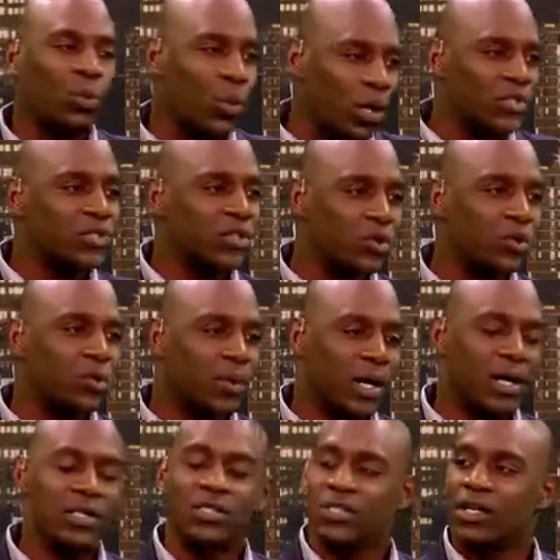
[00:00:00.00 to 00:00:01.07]
1-2
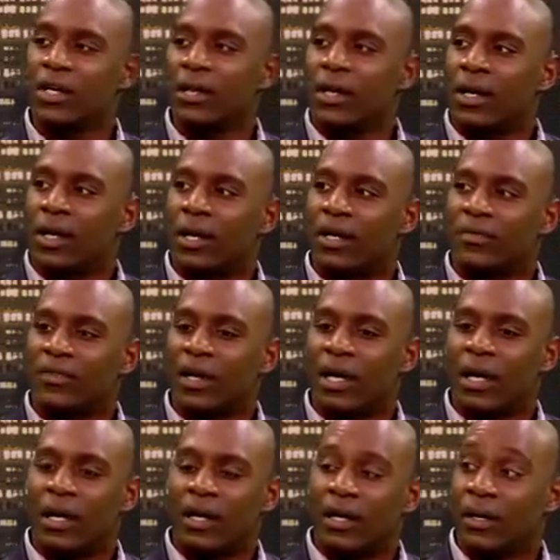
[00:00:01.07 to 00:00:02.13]
punch
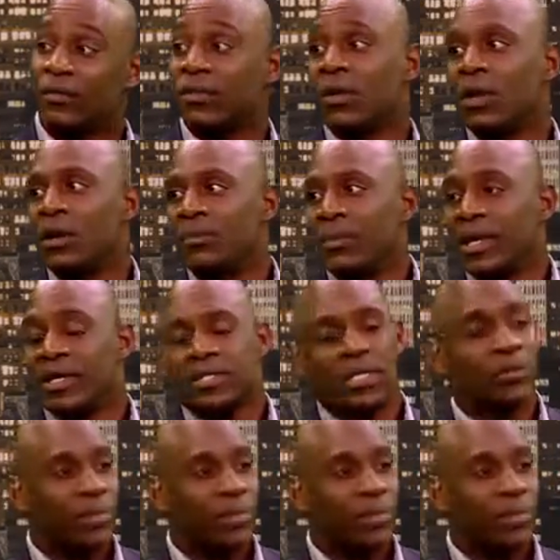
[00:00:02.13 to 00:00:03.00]
of Mix and